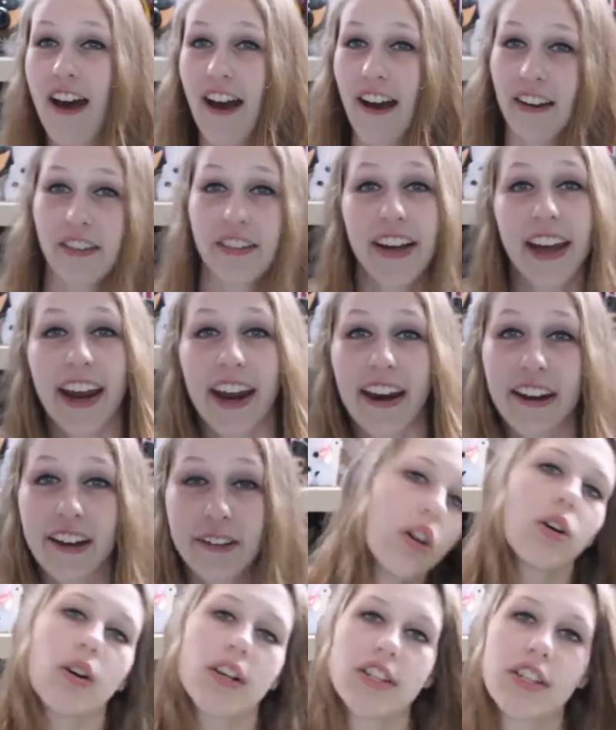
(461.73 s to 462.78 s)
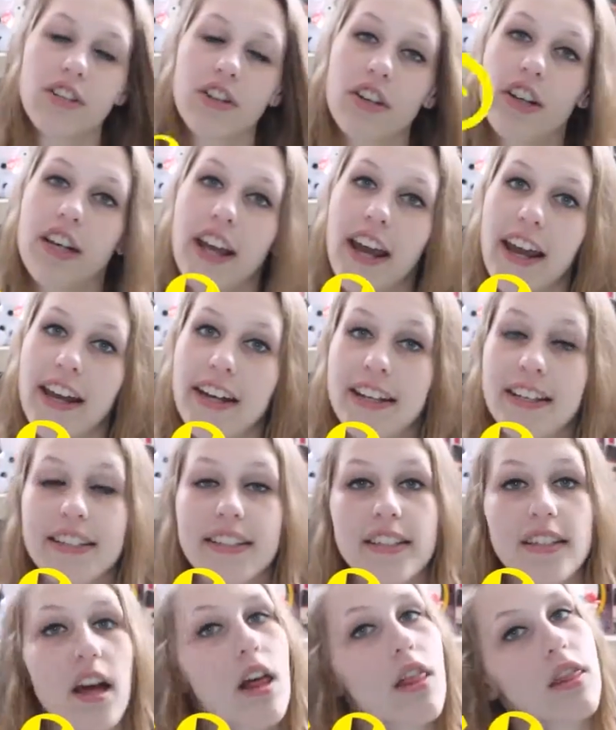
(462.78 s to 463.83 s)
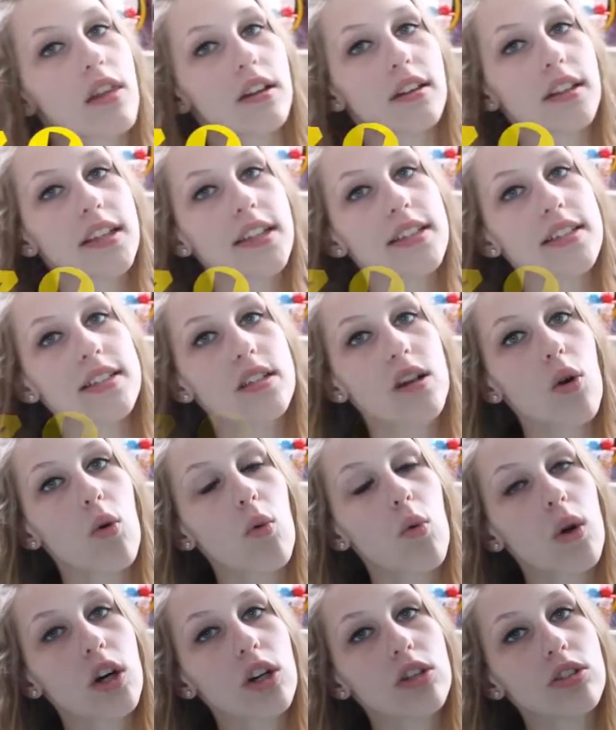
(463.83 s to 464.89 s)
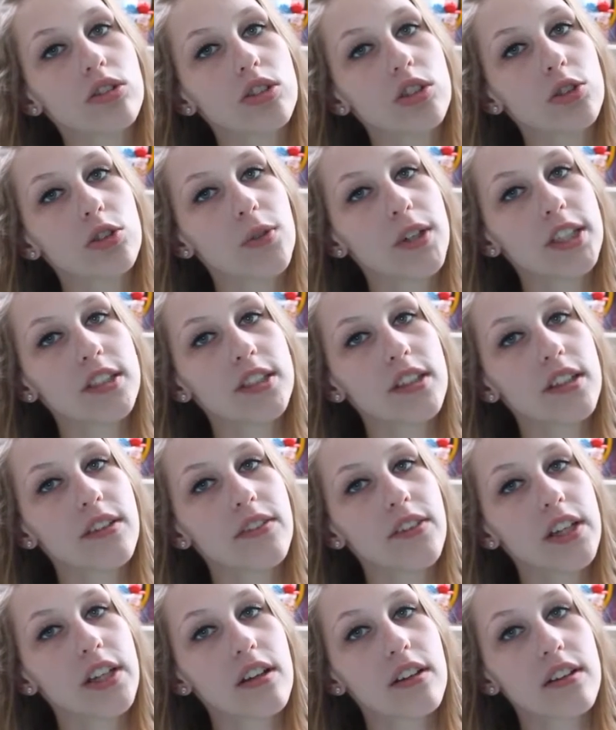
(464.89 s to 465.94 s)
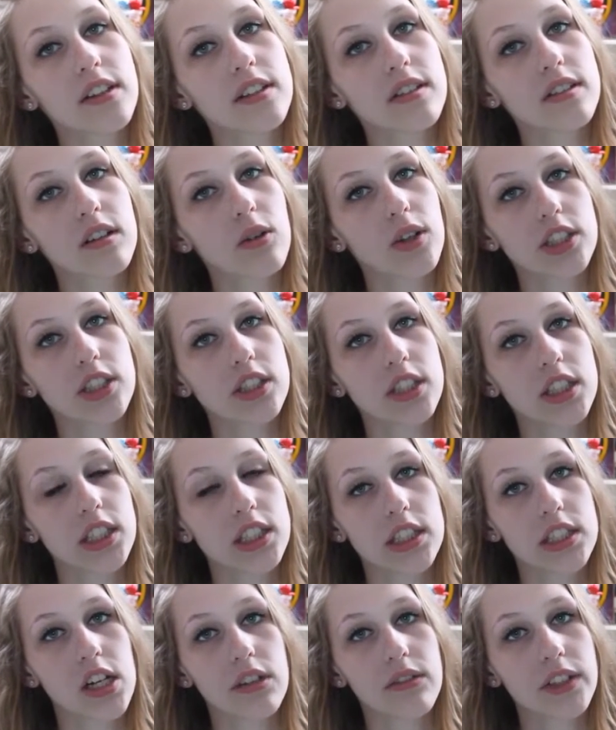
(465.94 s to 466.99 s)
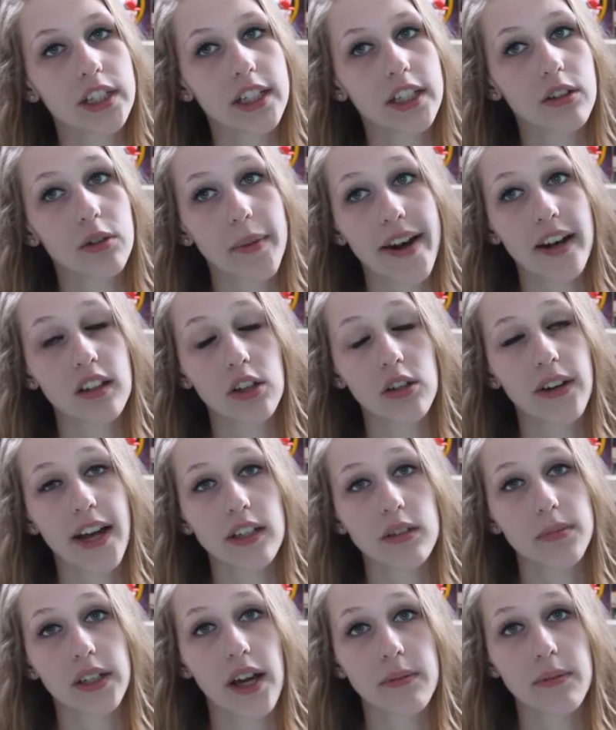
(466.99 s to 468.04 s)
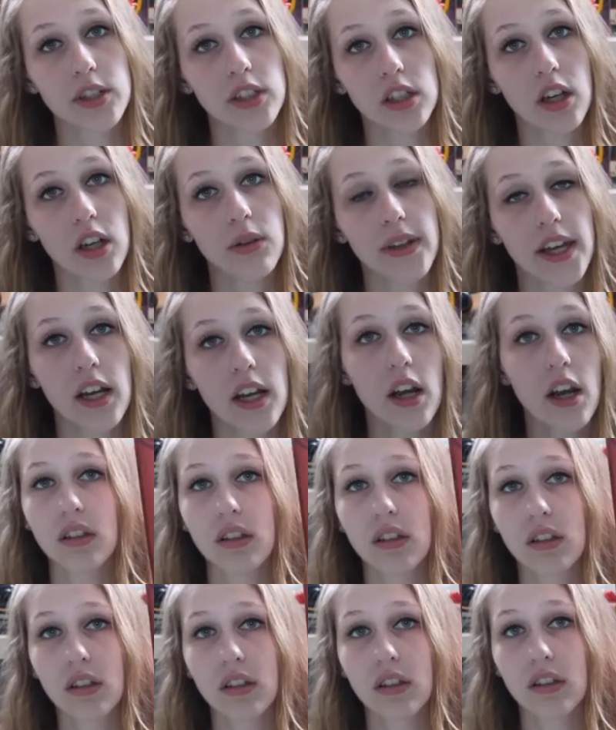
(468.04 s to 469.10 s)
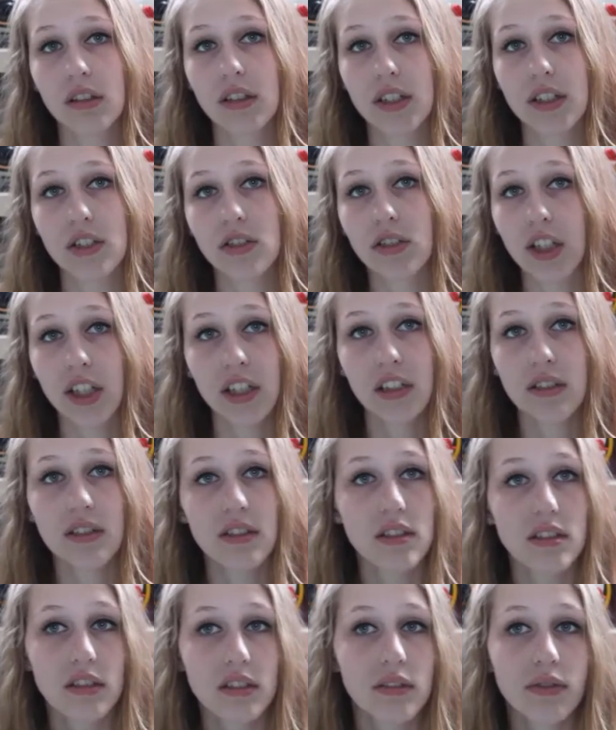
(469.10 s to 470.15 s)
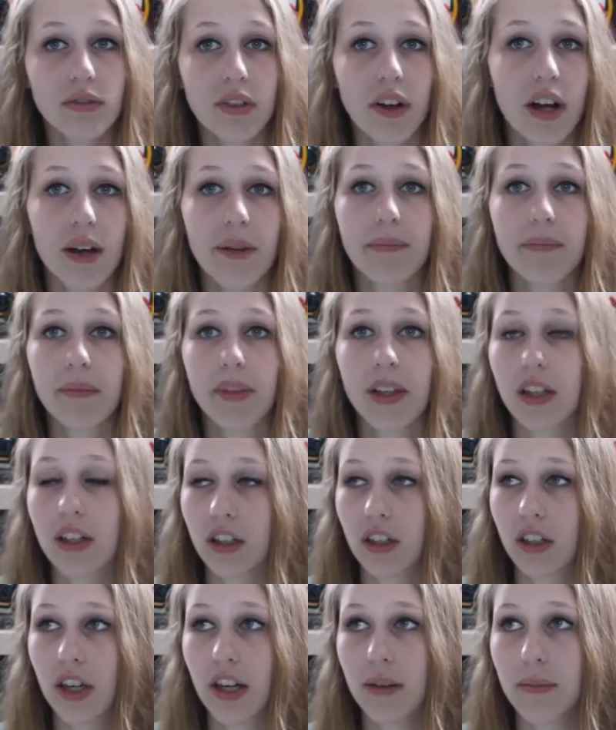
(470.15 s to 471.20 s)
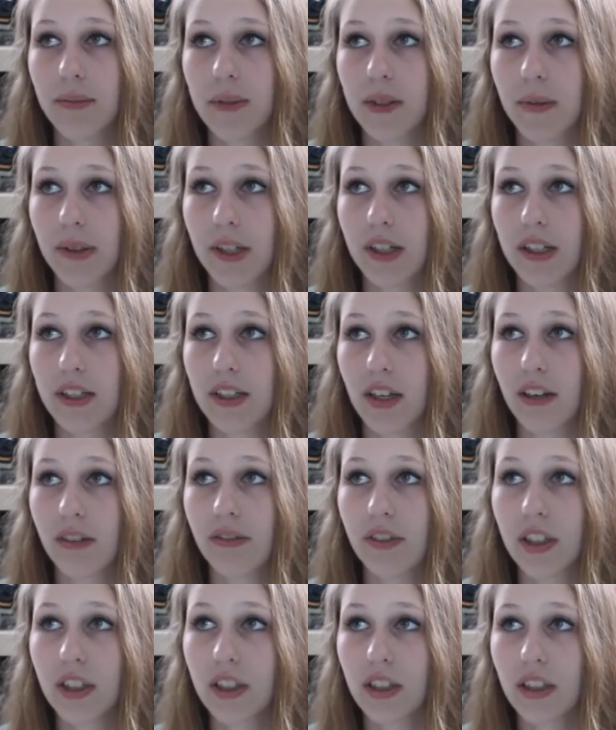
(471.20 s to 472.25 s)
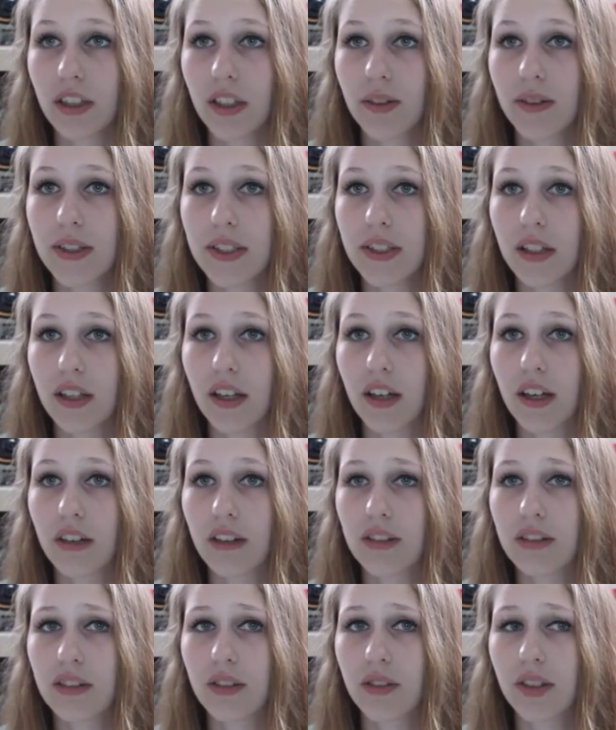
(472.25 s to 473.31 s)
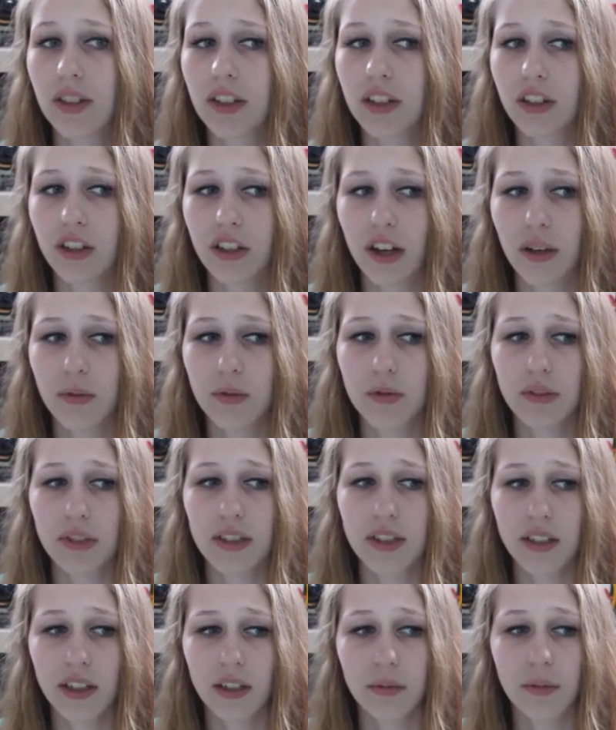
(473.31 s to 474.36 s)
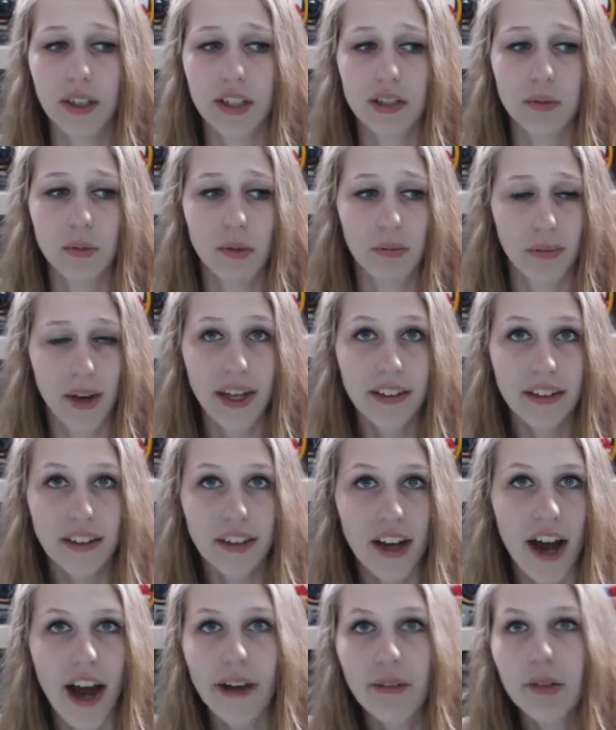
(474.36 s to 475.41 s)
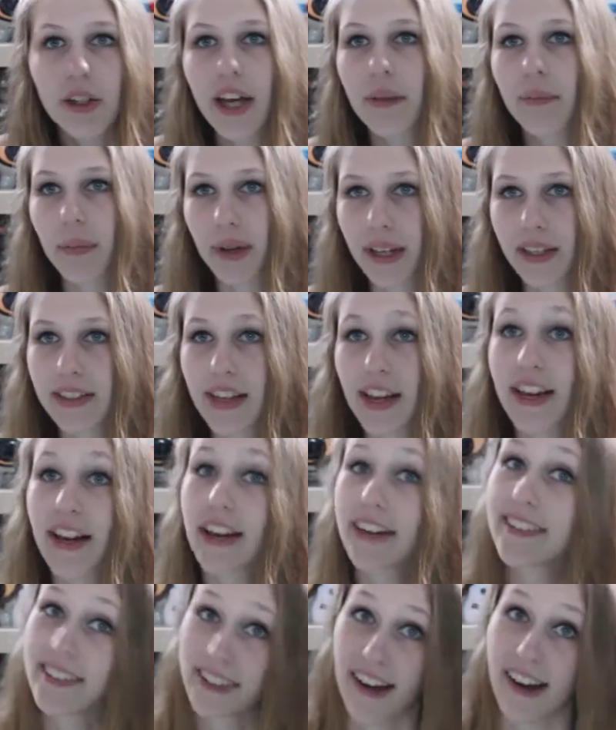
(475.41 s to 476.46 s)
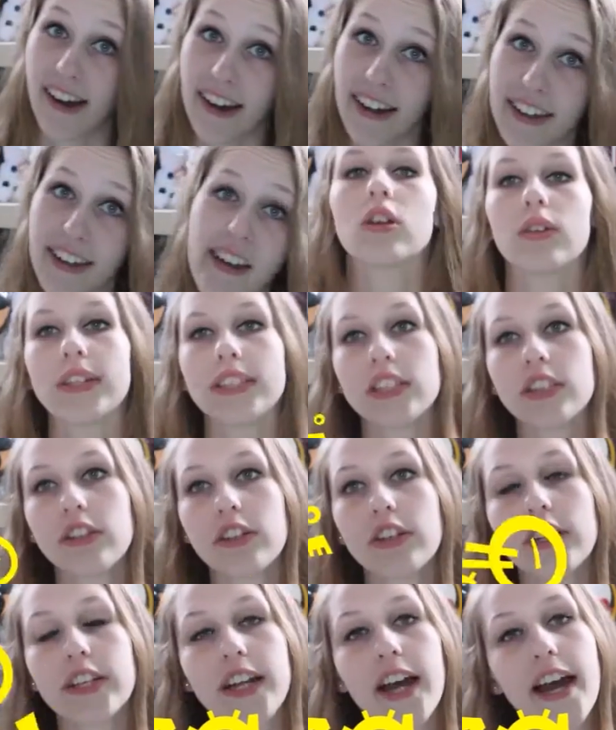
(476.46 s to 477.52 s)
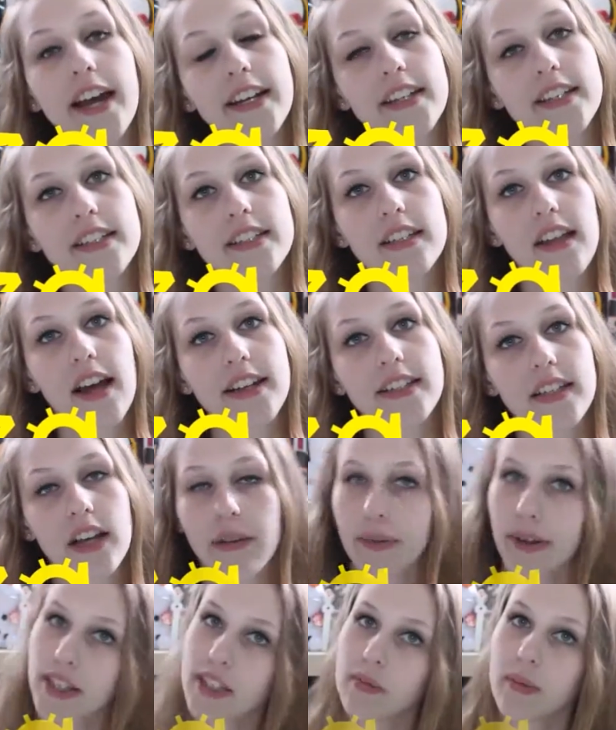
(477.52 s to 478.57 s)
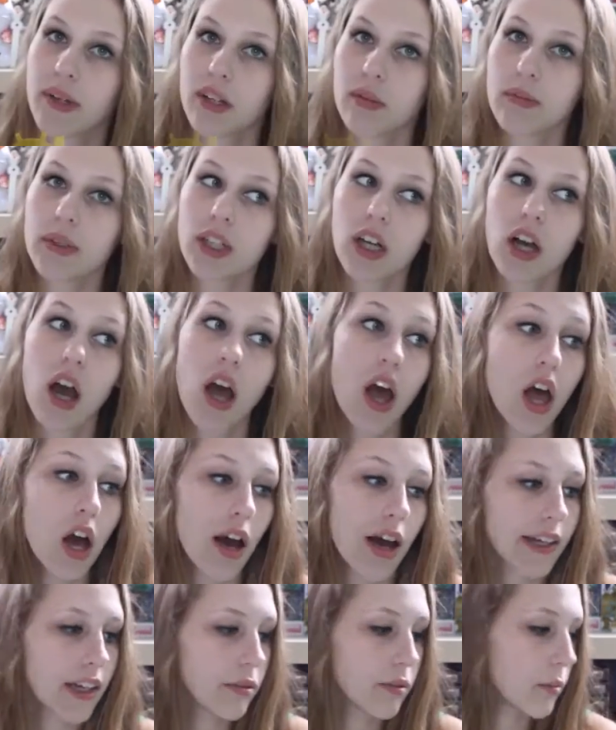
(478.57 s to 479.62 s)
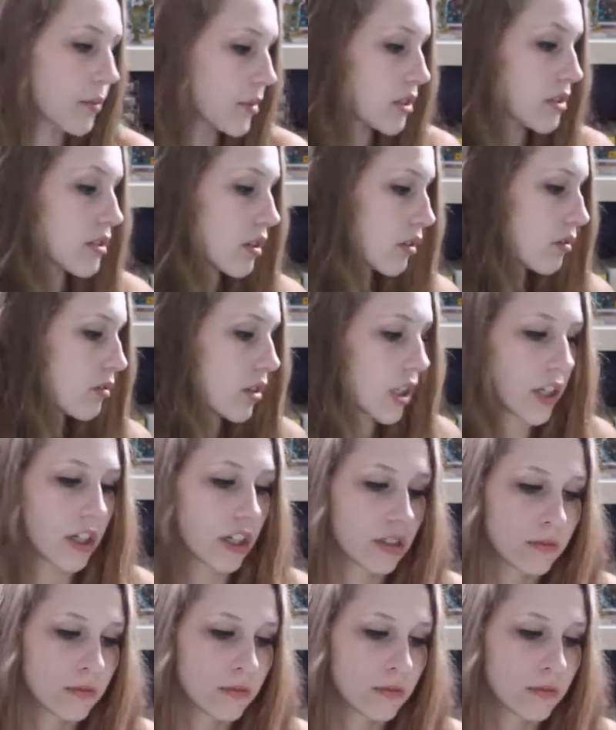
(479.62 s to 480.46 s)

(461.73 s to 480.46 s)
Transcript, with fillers: I don't care. Question 38 is the least world you'd want to live in. This, this question is not very grammatically correct, but I'm just gonna go with it. The districts from the Hunger Games because I feel like that would suck and also the Hunger Games would suck because with my luck I would get picked and I'd die. Question 39 is the last time I smelled a book. I can't remember so here.